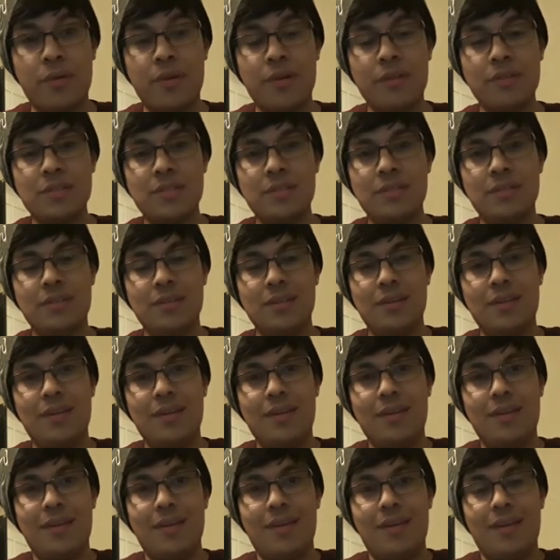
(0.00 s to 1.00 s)
notes,
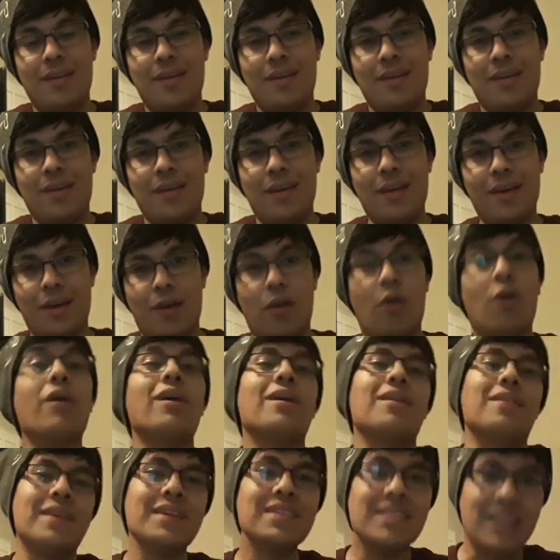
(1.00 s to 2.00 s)

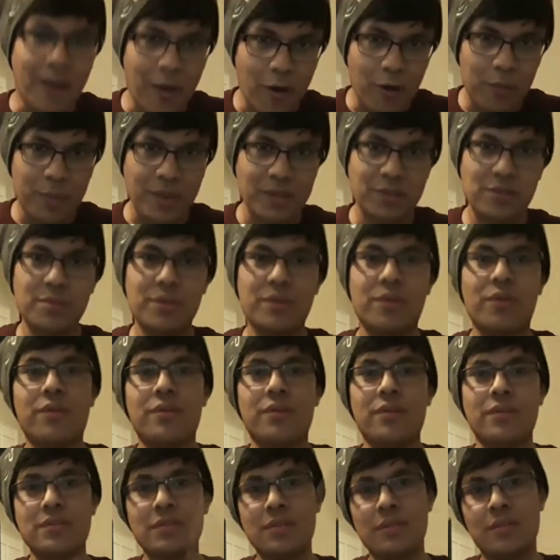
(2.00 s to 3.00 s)
this is how I play triplet quarter
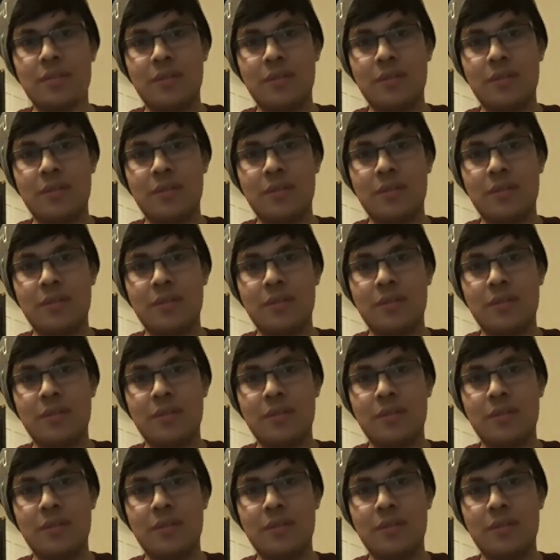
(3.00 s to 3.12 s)
notes,